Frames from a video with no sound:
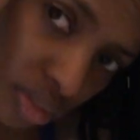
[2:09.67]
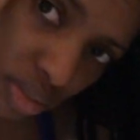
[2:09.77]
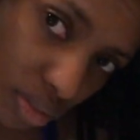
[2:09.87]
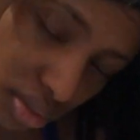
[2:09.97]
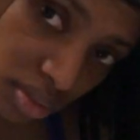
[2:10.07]

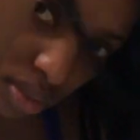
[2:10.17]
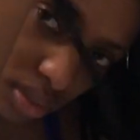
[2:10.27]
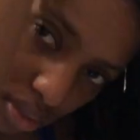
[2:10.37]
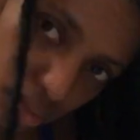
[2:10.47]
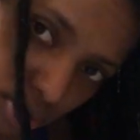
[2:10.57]
down on
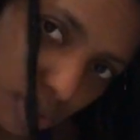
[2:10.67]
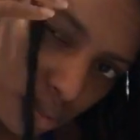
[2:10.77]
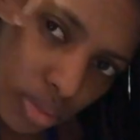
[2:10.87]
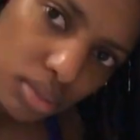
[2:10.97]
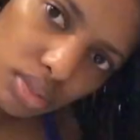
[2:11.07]
my
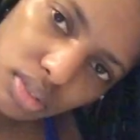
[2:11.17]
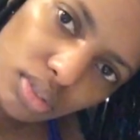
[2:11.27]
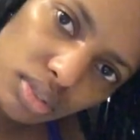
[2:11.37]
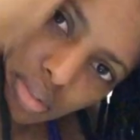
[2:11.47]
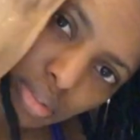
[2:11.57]

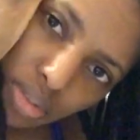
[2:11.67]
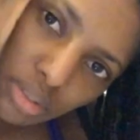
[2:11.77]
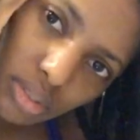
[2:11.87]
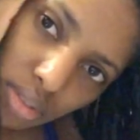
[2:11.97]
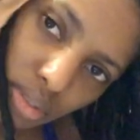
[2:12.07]

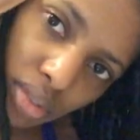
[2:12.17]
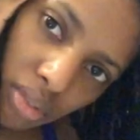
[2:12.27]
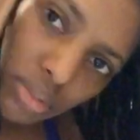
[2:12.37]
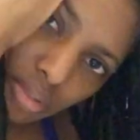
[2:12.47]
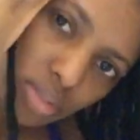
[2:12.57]
hairline
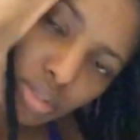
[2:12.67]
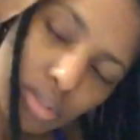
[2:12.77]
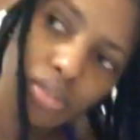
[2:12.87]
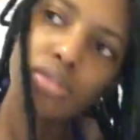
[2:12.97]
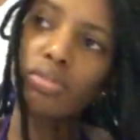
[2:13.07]
when they get
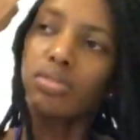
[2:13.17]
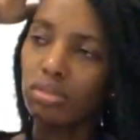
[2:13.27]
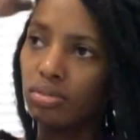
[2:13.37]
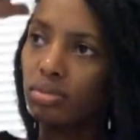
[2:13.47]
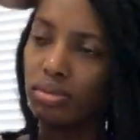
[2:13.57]
wet.
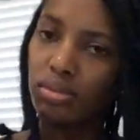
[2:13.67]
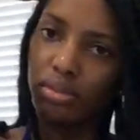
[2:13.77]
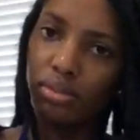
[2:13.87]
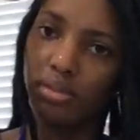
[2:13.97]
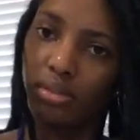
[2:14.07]

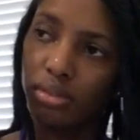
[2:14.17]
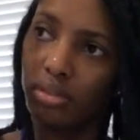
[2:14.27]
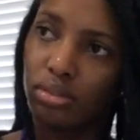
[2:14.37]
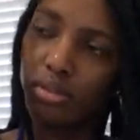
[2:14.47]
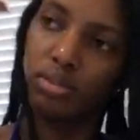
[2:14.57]

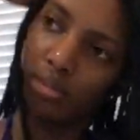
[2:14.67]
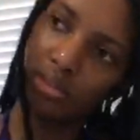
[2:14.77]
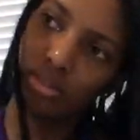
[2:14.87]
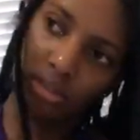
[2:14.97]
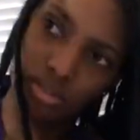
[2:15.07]
Obviously,
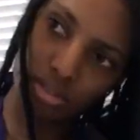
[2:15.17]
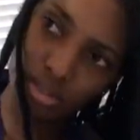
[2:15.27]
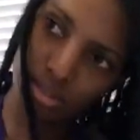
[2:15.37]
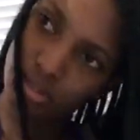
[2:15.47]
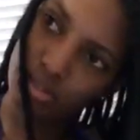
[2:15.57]

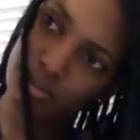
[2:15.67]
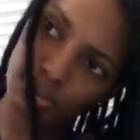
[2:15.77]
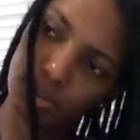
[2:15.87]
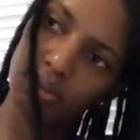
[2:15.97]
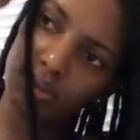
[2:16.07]
when the
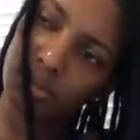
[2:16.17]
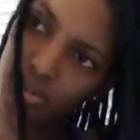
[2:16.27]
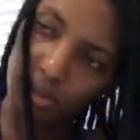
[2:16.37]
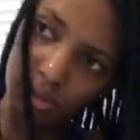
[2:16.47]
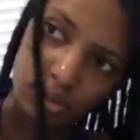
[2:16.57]
dreads
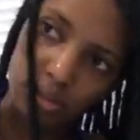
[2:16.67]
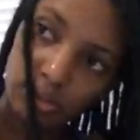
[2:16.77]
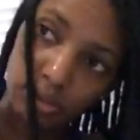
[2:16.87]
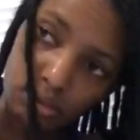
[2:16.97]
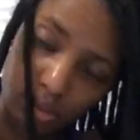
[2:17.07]
get
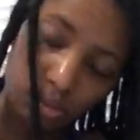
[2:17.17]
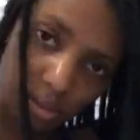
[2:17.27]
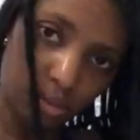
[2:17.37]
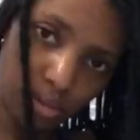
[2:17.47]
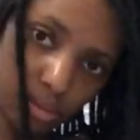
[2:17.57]
wet,
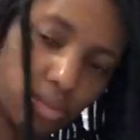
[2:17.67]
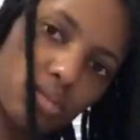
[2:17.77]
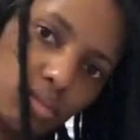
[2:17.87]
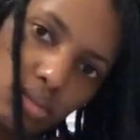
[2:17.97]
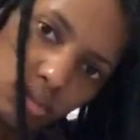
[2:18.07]
they'll
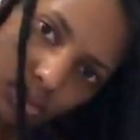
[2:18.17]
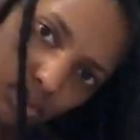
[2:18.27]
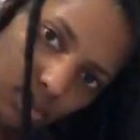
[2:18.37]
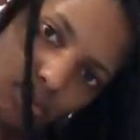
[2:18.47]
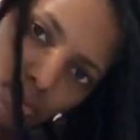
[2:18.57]
start to weigh
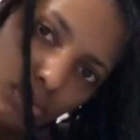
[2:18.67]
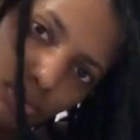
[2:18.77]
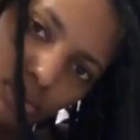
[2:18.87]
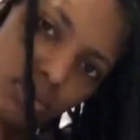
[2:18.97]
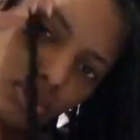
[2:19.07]
down,
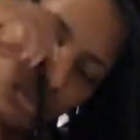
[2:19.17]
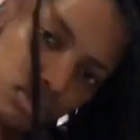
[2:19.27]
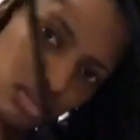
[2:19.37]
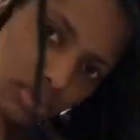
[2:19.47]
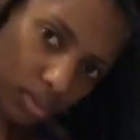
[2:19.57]

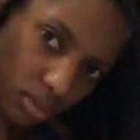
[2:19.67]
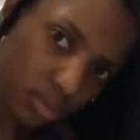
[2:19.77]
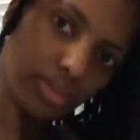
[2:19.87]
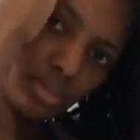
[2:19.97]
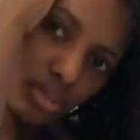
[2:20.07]
and
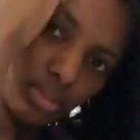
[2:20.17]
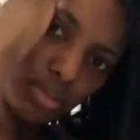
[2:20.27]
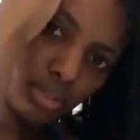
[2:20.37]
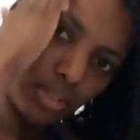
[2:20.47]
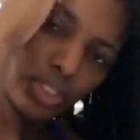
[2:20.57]
because
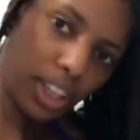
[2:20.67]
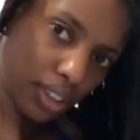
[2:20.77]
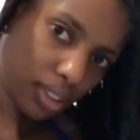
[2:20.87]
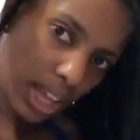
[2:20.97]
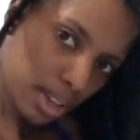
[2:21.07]
our
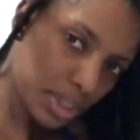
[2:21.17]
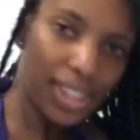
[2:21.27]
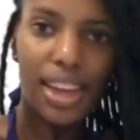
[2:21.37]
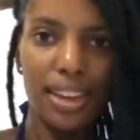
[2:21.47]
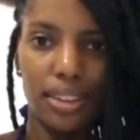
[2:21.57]

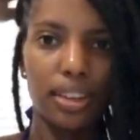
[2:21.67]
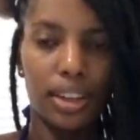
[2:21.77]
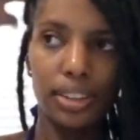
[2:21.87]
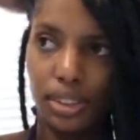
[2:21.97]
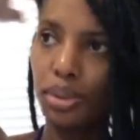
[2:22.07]
hairline is
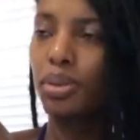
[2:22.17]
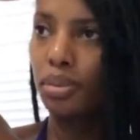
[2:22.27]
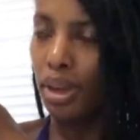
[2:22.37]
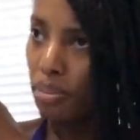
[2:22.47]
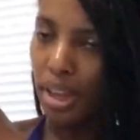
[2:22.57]
very
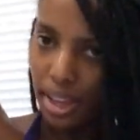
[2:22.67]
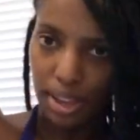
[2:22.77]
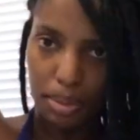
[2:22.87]
sensitive,